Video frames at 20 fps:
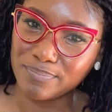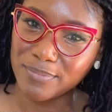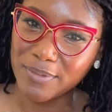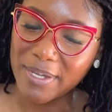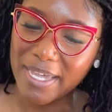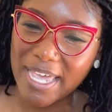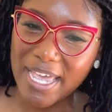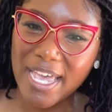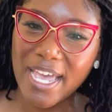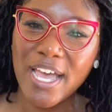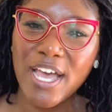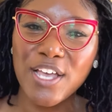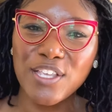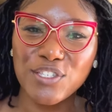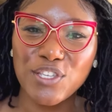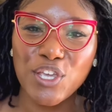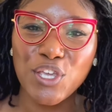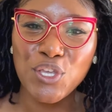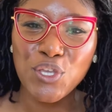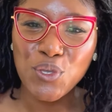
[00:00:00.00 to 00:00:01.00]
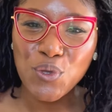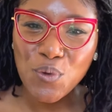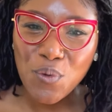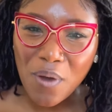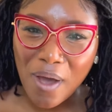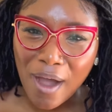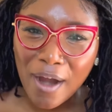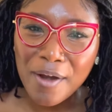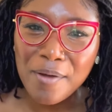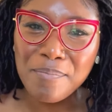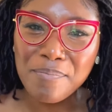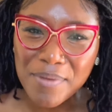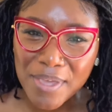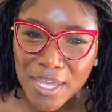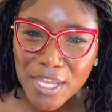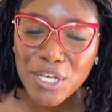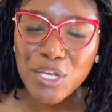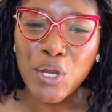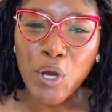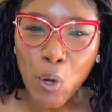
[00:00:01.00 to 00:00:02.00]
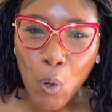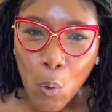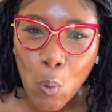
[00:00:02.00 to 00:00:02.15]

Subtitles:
Okay, so you are being your